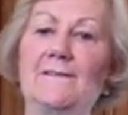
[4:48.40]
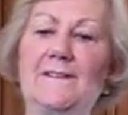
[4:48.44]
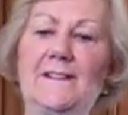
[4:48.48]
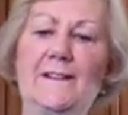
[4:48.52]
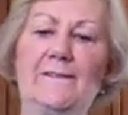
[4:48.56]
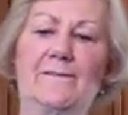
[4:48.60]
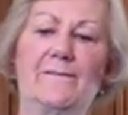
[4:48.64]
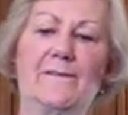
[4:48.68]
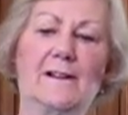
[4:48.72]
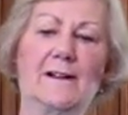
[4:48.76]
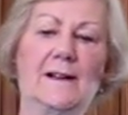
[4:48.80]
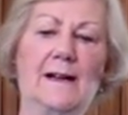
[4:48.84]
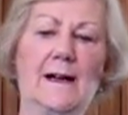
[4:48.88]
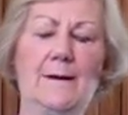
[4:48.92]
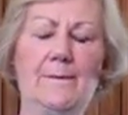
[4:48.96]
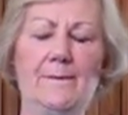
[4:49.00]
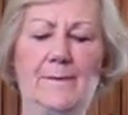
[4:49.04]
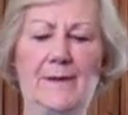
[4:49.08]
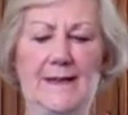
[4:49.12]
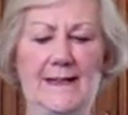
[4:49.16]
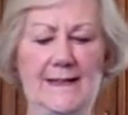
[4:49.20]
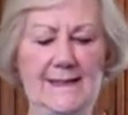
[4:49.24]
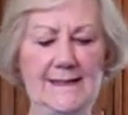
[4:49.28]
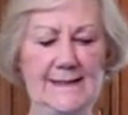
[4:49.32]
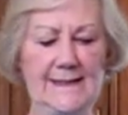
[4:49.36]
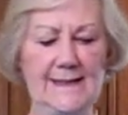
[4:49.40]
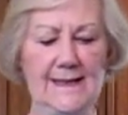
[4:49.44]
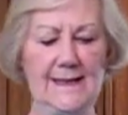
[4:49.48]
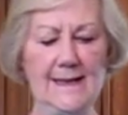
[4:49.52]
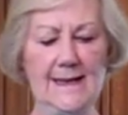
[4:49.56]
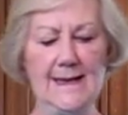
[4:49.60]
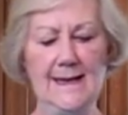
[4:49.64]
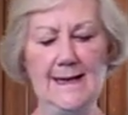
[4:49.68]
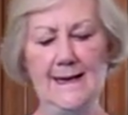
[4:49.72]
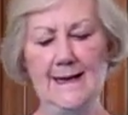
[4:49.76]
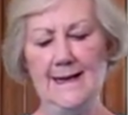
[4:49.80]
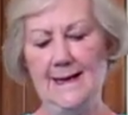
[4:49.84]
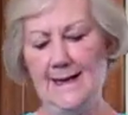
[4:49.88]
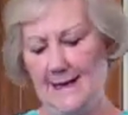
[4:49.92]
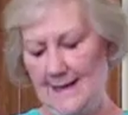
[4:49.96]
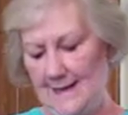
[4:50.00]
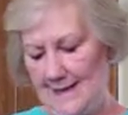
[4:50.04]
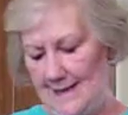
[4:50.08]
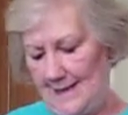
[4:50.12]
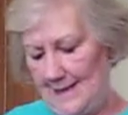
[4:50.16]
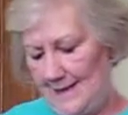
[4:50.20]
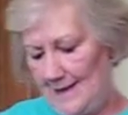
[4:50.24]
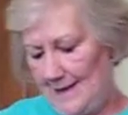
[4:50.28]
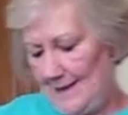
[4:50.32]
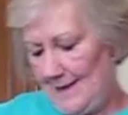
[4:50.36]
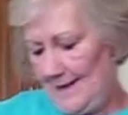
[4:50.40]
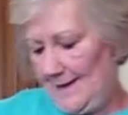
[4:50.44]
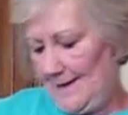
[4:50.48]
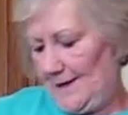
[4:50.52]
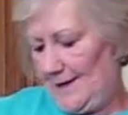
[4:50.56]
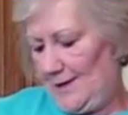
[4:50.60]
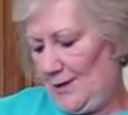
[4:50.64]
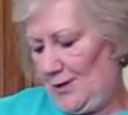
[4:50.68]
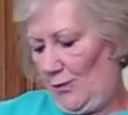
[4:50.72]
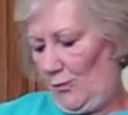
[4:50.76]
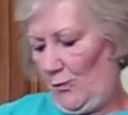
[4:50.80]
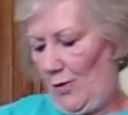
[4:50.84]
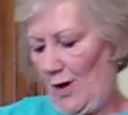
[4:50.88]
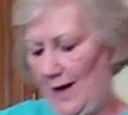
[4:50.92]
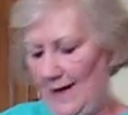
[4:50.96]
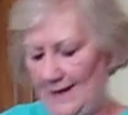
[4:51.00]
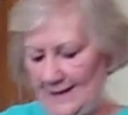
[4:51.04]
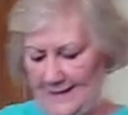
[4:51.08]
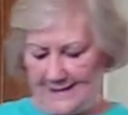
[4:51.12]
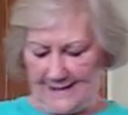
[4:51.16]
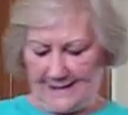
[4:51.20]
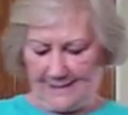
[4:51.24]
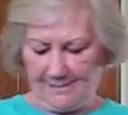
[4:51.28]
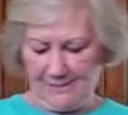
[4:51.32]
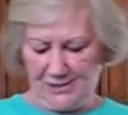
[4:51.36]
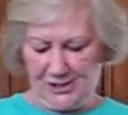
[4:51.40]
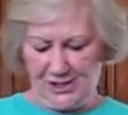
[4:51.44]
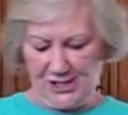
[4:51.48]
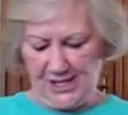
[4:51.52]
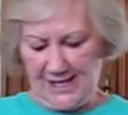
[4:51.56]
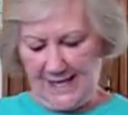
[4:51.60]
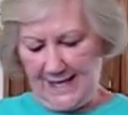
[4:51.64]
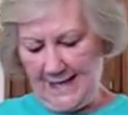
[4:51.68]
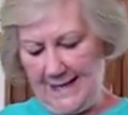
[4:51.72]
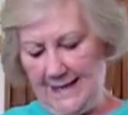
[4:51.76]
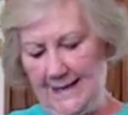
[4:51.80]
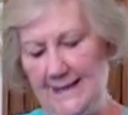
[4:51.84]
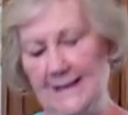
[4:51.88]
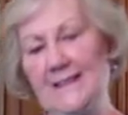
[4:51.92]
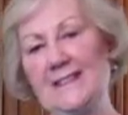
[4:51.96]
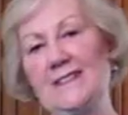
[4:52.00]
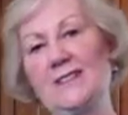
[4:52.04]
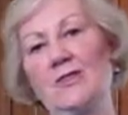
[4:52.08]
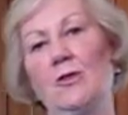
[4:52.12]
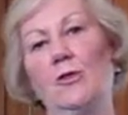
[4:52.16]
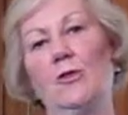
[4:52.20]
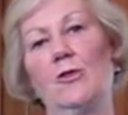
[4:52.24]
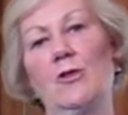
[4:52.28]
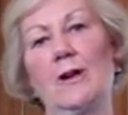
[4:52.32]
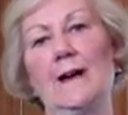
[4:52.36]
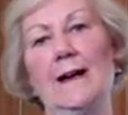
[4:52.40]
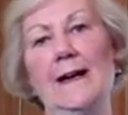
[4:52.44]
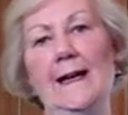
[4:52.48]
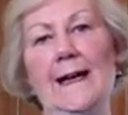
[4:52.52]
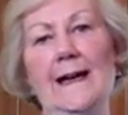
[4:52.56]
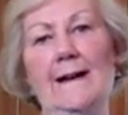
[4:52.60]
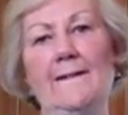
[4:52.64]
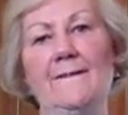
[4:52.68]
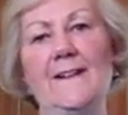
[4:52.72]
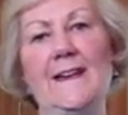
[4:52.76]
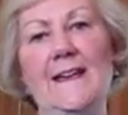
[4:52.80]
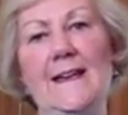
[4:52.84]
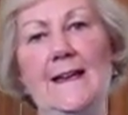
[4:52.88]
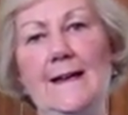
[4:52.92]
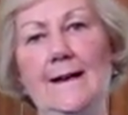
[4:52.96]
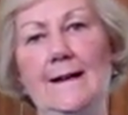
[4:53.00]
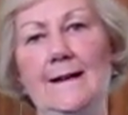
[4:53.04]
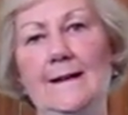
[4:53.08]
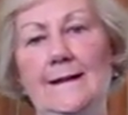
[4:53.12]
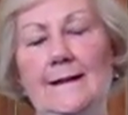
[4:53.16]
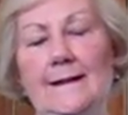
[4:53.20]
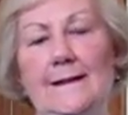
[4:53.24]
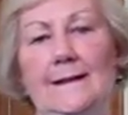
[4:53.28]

of different companies. You'll want some jeans or a heavy